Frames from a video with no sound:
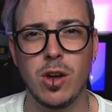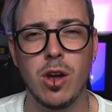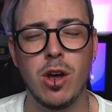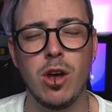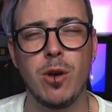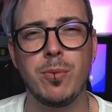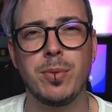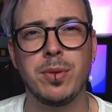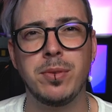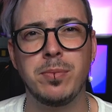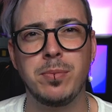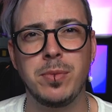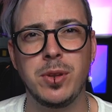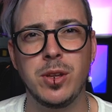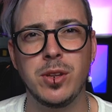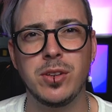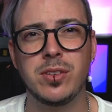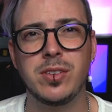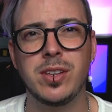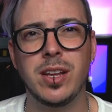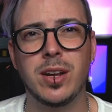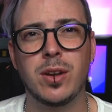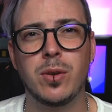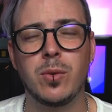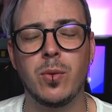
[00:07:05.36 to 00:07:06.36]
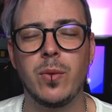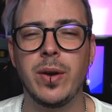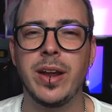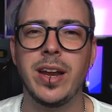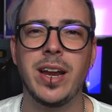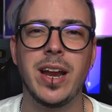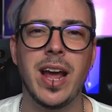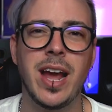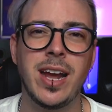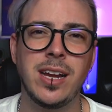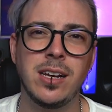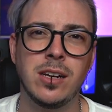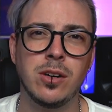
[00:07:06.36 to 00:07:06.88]
urban music
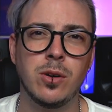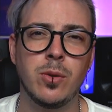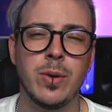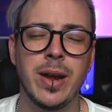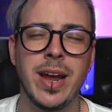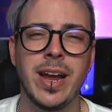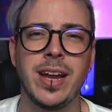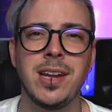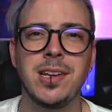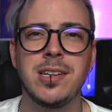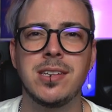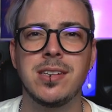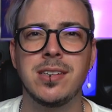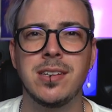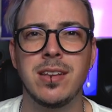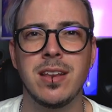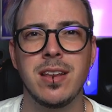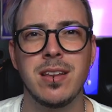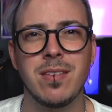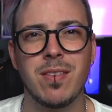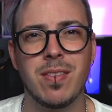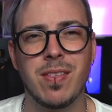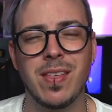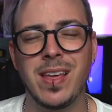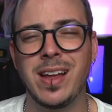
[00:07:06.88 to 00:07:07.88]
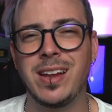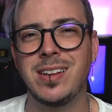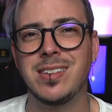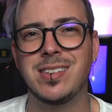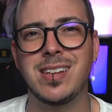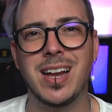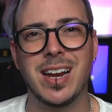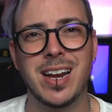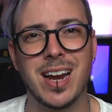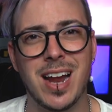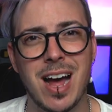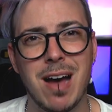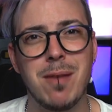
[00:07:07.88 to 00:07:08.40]
with 808s and things
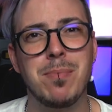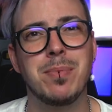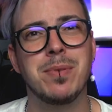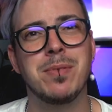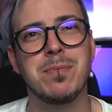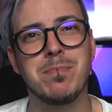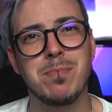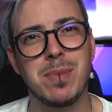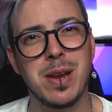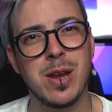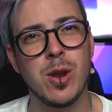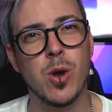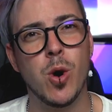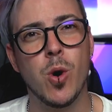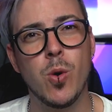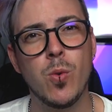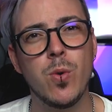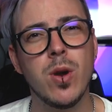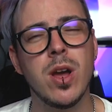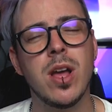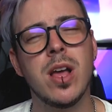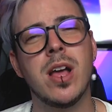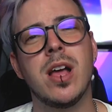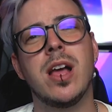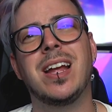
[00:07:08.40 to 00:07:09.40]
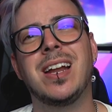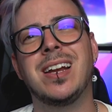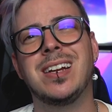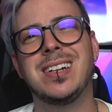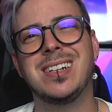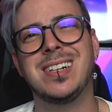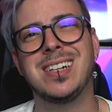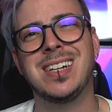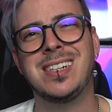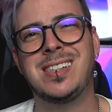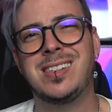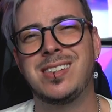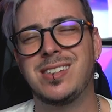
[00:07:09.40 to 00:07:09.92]
that happen below,
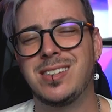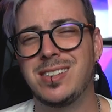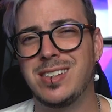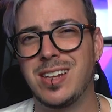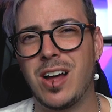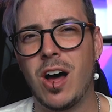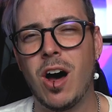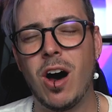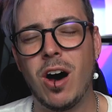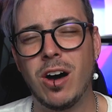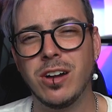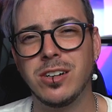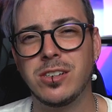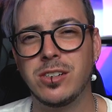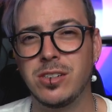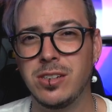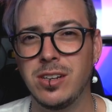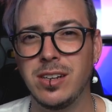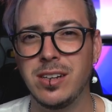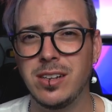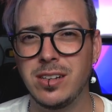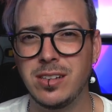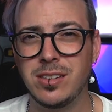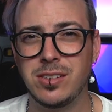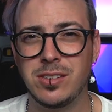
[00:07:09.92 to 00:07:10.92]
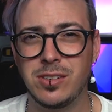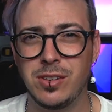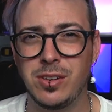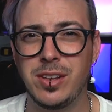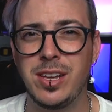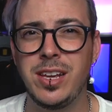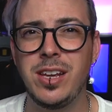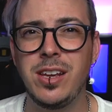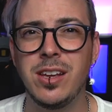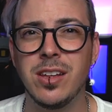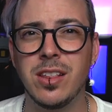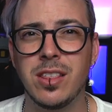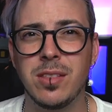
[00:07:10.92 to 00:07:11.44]
it's hard to
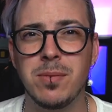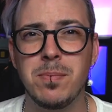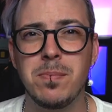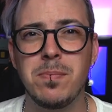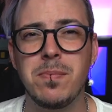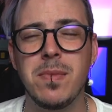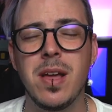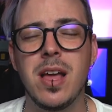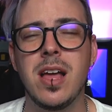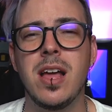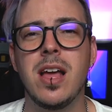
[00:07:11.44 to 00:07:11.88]
hear them.